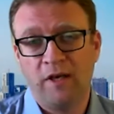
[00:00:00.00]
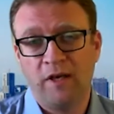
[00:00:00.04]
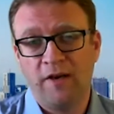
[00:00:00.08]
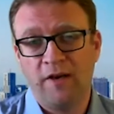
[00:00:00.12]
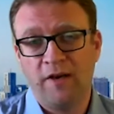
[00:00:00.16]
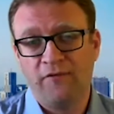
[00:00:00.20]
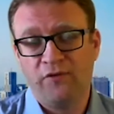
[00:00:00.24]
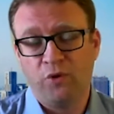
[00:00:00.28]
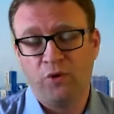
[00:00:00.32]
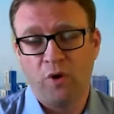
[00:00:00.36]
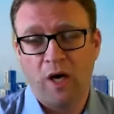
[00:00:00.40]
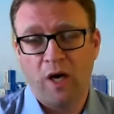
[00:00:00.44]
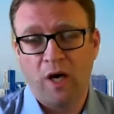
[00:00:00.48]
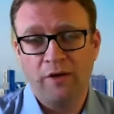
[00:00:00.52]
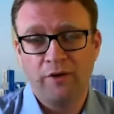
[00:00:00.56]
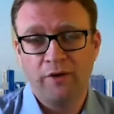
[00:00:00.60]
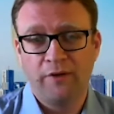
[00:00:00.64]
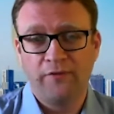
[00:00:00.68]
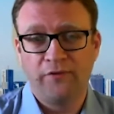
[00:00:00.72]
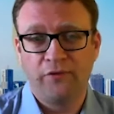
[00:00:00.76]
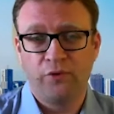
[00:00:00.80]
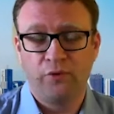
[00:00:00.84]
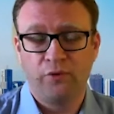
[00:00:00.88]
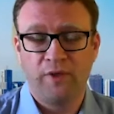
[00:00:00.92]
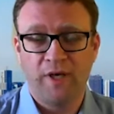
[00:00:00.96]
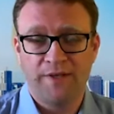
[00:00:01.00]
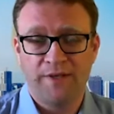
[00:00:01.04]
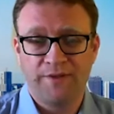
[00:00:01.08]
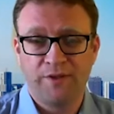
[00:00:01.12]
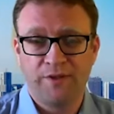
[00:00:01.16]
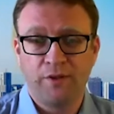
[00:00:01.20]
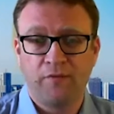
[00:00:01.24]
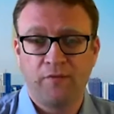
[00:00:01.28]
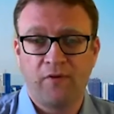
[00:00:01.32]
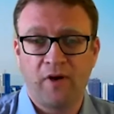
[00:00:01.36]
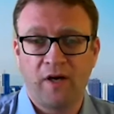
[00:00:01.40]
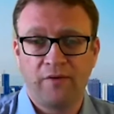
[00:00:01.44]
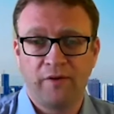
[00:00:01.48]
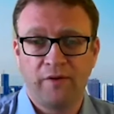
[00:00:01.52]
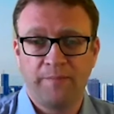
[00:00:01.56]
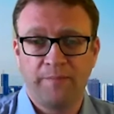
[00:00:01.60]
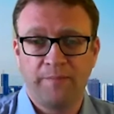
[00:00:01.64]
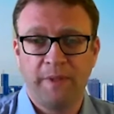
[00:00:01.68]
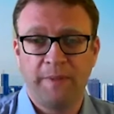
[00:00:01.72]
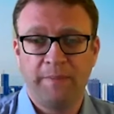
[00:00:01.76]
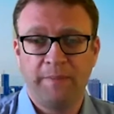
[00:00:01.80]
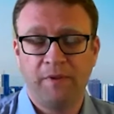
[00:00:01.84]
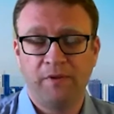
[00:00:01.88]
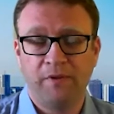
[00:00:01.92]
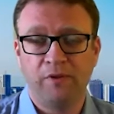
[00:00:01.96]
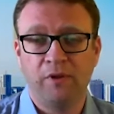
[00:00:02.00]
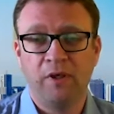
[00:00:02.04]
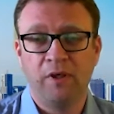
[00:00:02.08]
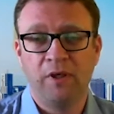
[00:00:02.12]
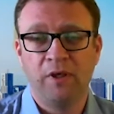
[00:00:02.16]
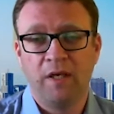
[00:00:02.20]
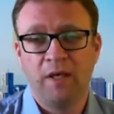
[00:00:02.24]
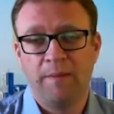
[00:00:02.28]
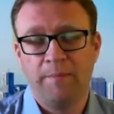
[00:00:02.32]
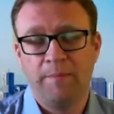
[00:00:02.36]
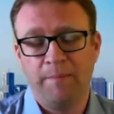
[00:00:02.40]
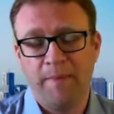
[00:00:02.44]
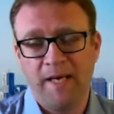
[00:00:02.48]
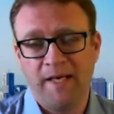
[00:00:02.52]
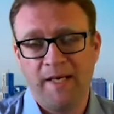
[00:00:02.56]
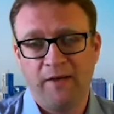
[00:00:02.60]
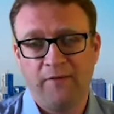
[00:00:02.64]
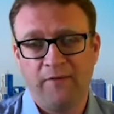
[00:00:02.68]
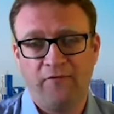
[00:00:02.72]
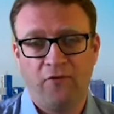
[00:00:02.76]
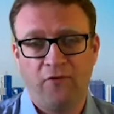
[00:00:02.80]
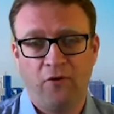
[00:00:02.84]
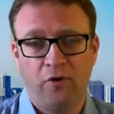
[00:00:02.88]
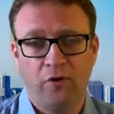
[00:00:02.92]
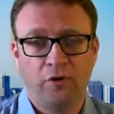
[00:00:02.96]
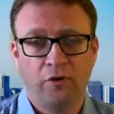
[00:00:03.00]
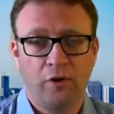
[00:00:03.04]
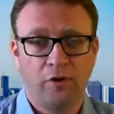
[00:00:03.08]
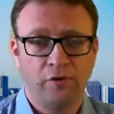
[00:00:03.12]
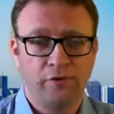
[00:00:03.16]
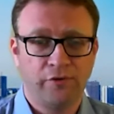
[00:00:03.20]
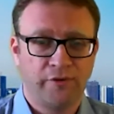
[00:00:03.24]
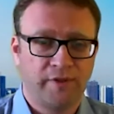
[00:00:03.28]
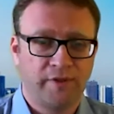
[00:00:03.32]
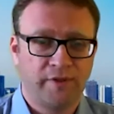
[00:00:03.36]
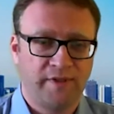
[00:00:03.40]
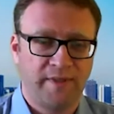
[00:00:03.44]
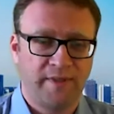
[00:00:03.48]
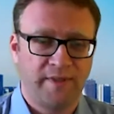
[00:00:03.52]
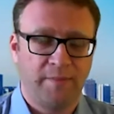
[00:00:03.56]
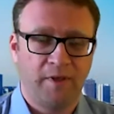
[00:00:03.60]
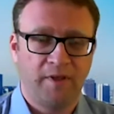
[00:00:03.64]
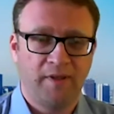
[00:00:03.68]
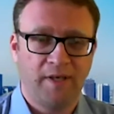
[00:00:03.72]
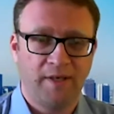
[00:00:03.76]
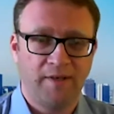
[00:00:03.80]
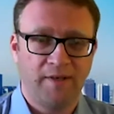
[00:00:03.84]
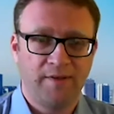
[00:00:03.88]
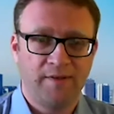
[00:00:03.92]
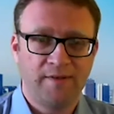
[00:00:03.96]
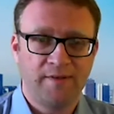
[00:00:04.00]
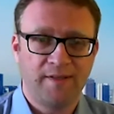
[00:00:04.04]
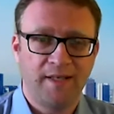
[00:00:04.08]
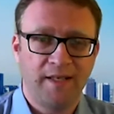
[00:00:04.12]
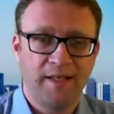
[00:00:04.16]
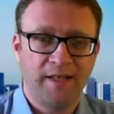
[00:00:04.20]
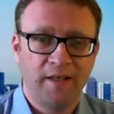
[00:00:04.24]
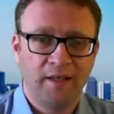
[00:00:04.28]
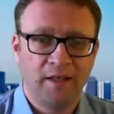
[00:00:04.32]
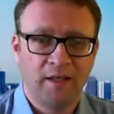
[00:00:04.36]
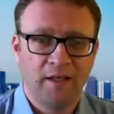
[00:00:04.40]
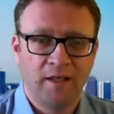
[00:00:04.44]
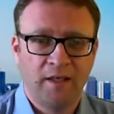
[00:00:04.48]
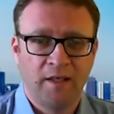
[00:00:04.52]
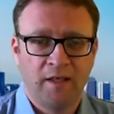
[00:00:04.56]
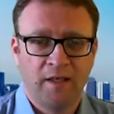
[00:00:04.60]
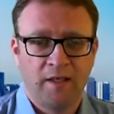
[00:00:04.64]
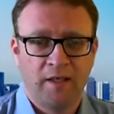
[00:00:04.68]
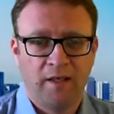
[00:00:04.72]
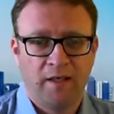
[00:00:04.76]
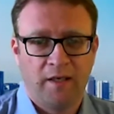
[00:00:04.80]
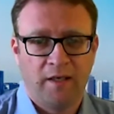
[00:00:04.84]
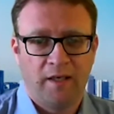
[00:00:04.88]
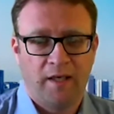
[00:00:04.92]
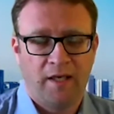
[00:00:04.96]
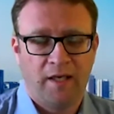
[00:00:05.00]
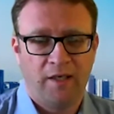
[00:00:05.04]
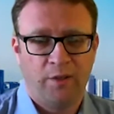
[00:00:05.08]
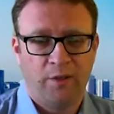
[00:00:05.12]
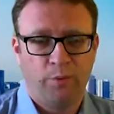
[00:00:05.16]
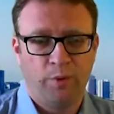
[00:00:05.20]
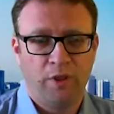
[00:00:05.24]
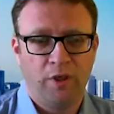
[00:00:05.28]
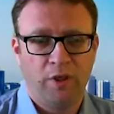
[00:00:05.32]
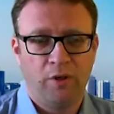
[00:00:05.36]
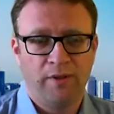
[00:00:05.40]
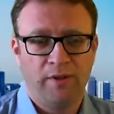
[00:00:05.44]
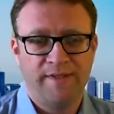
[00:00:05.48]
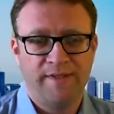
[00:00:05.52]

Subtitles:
few hundred, few dozens of hundred people making phone calls simultaneously. And we know in